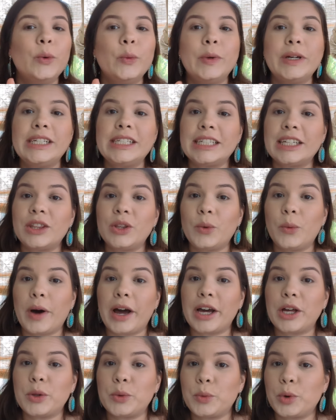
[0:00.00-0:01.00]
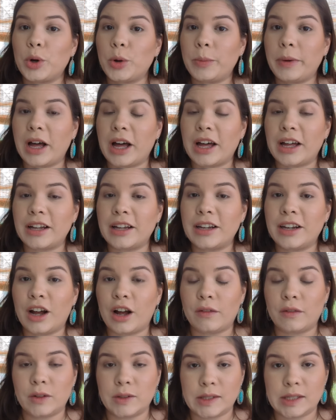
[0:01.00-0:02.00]
We did the Wild Robot
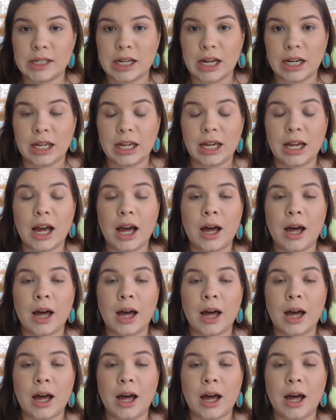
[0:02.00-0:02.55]
novel study.